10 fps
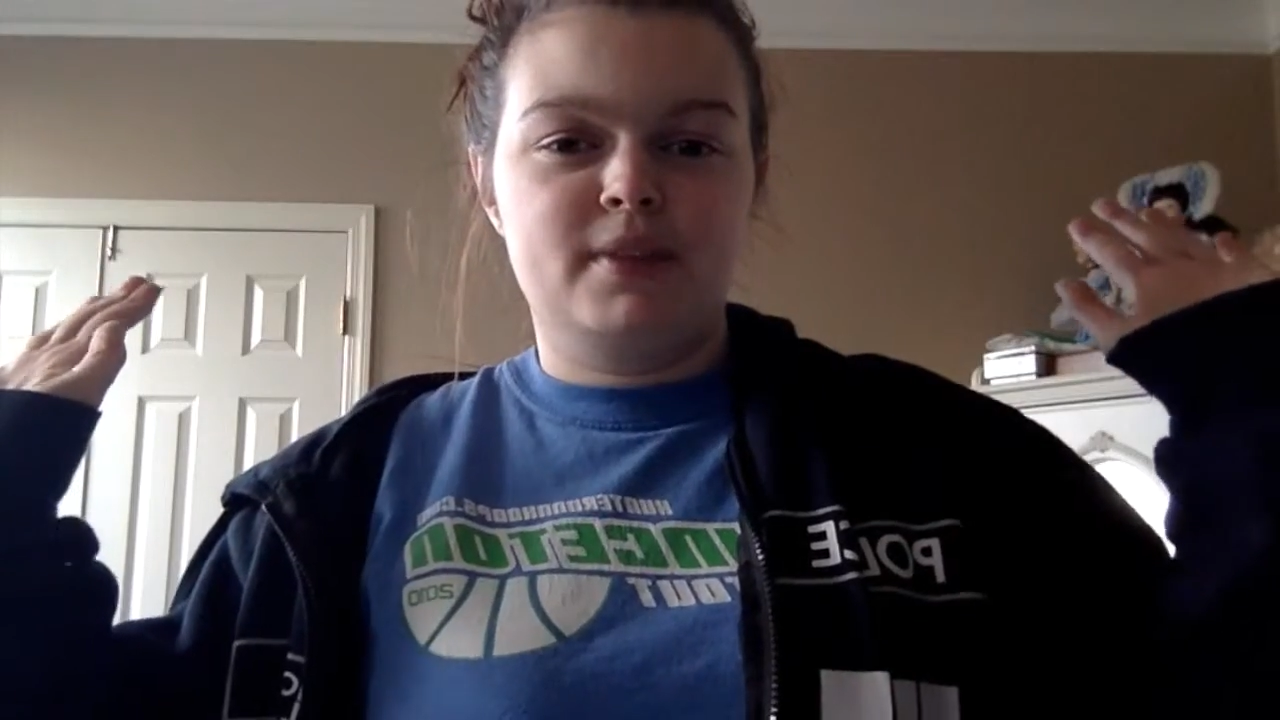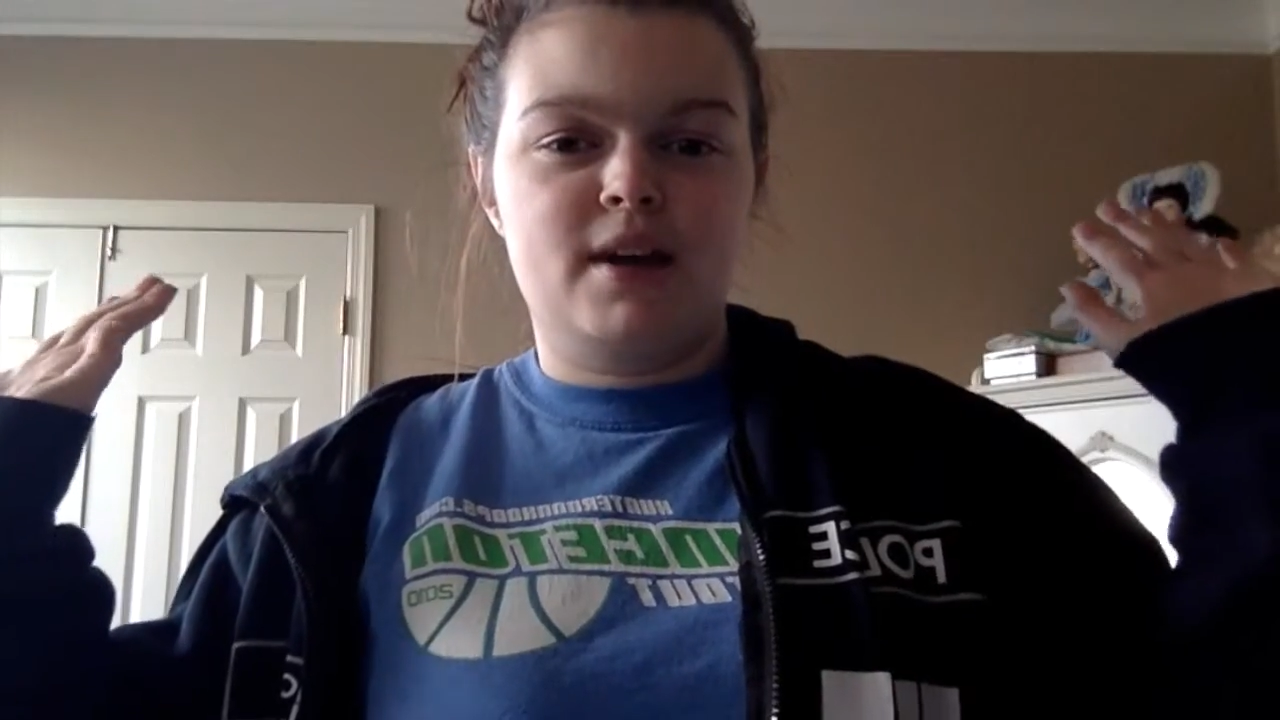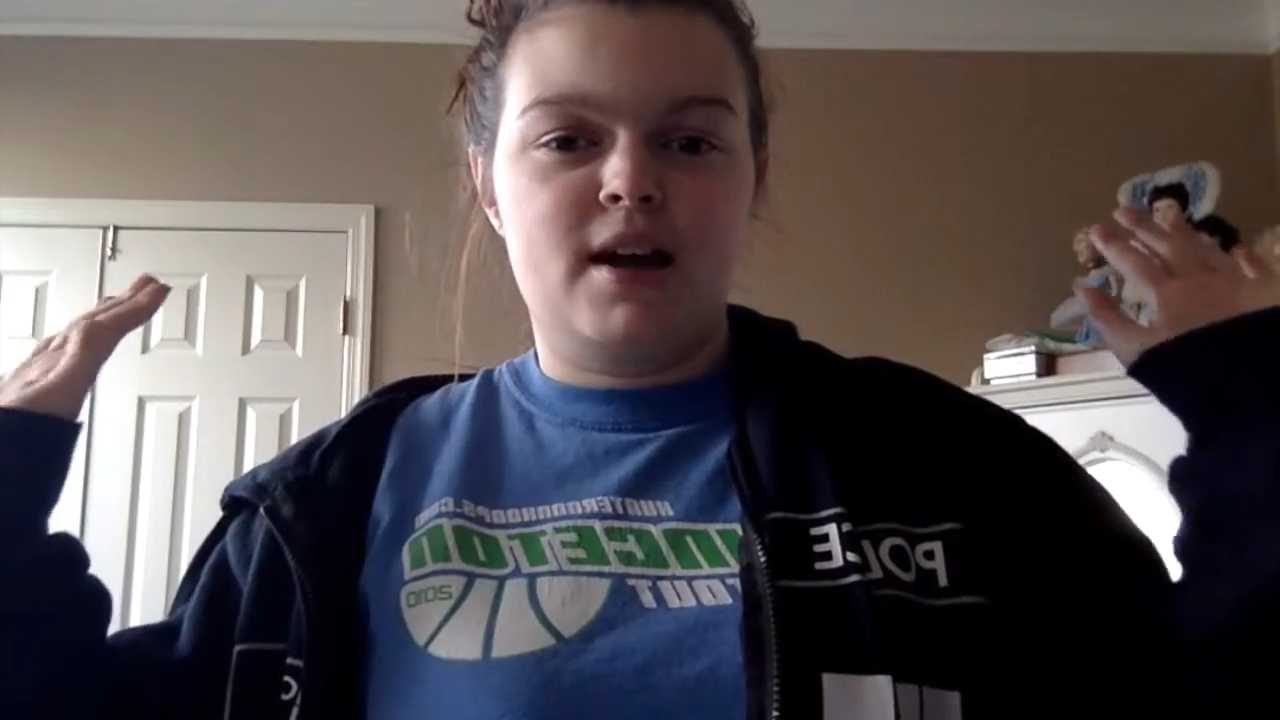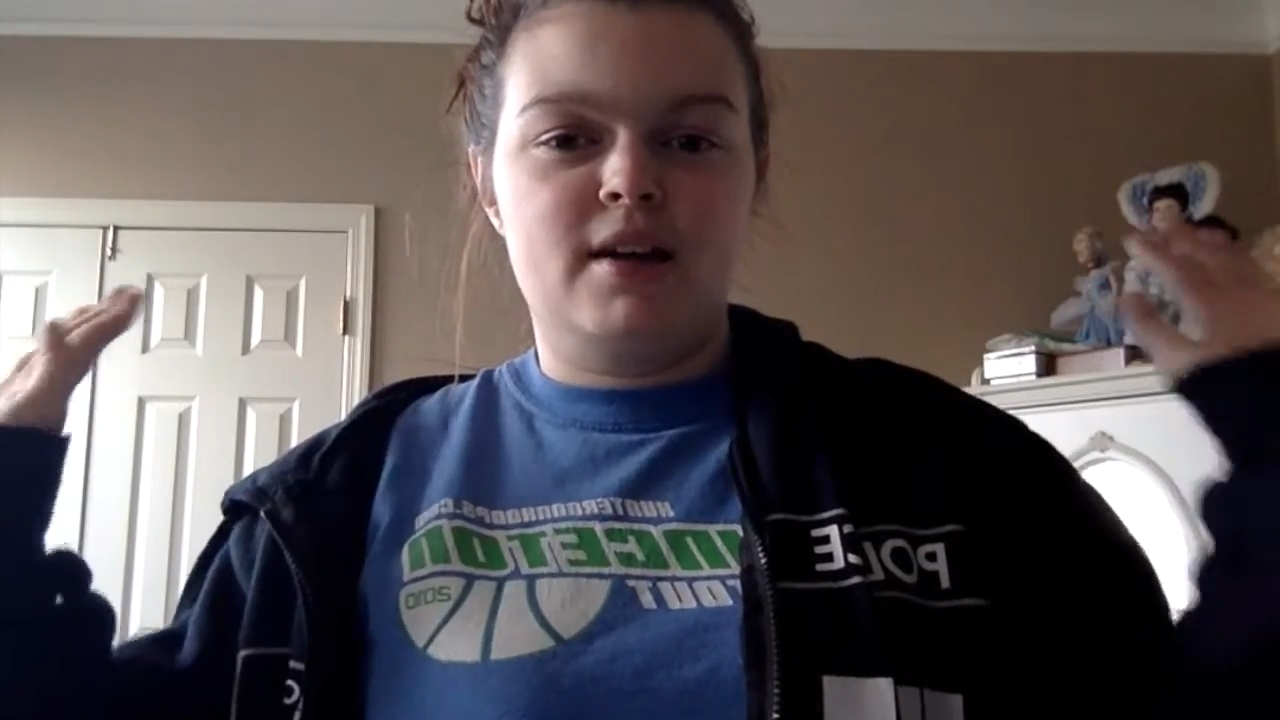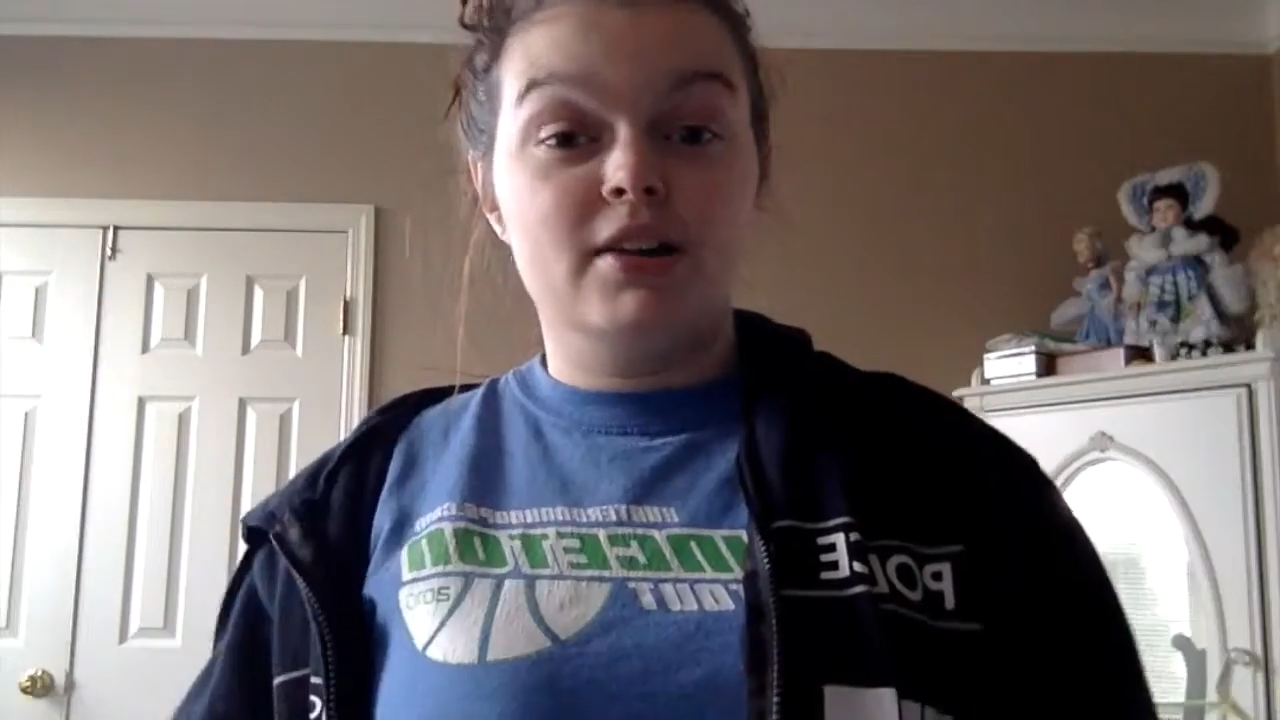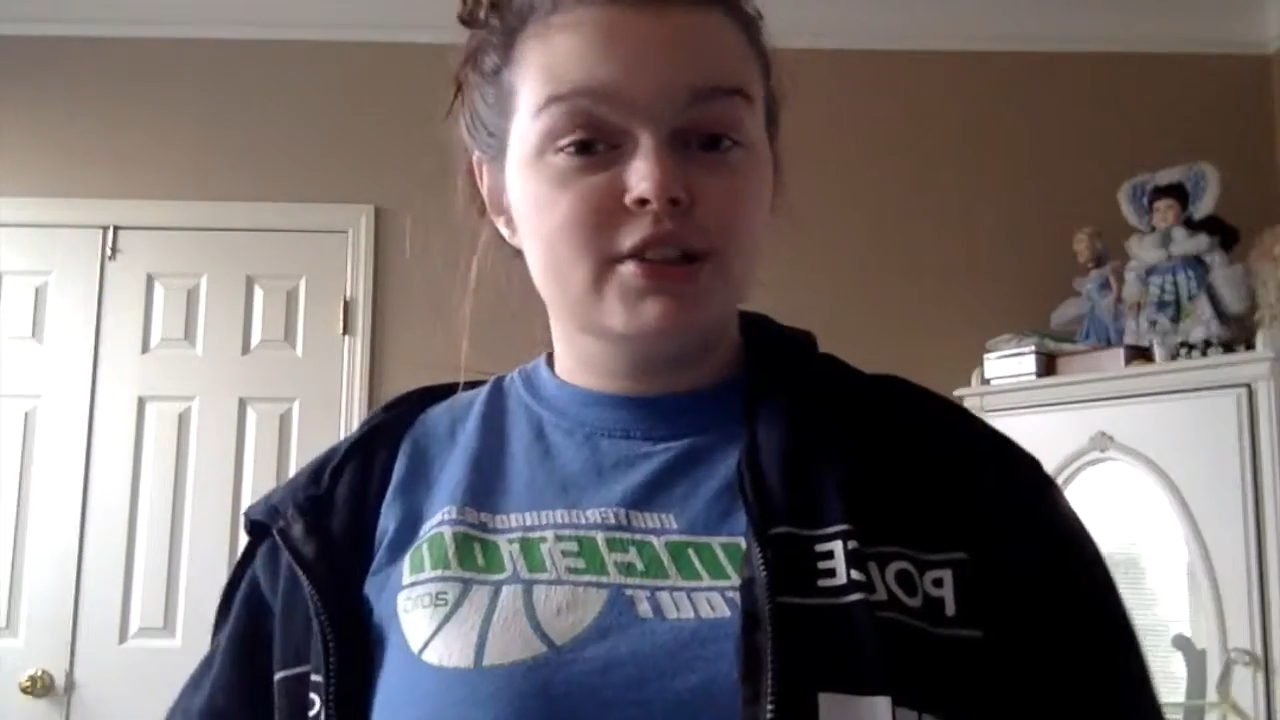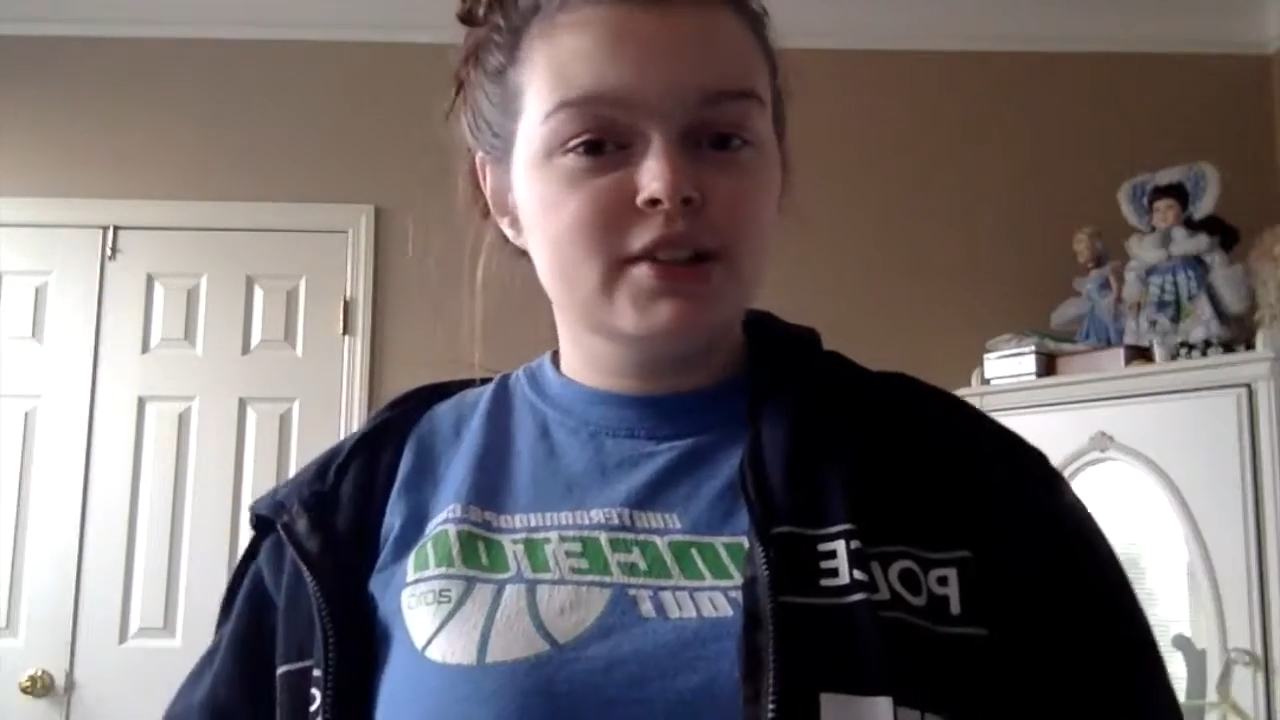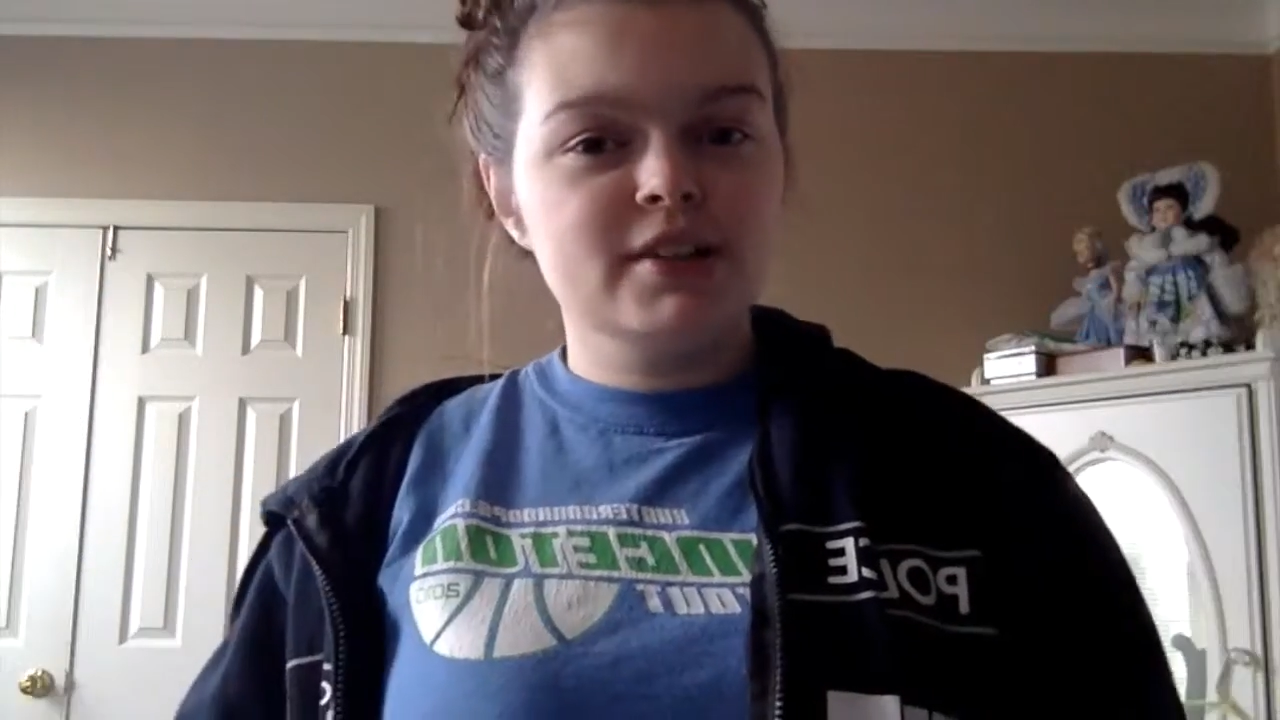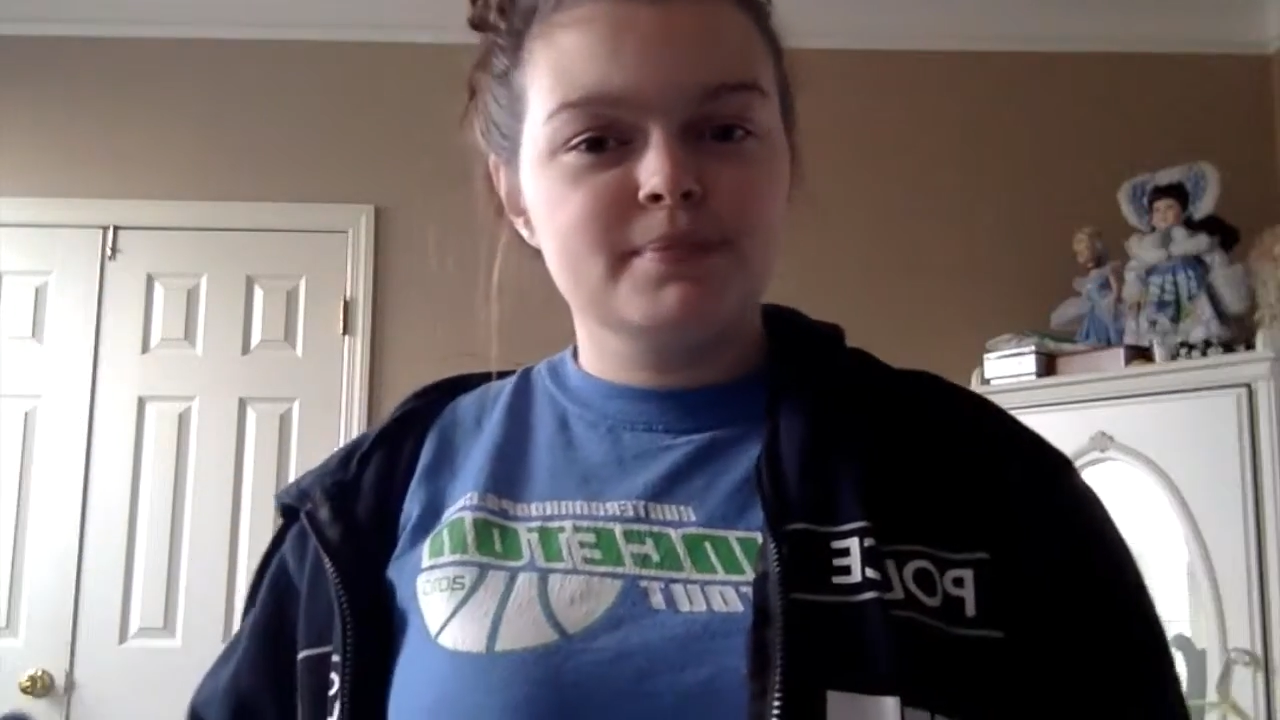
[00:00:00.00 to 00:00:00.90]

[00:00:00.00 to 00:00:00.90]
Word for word: uh, Altered,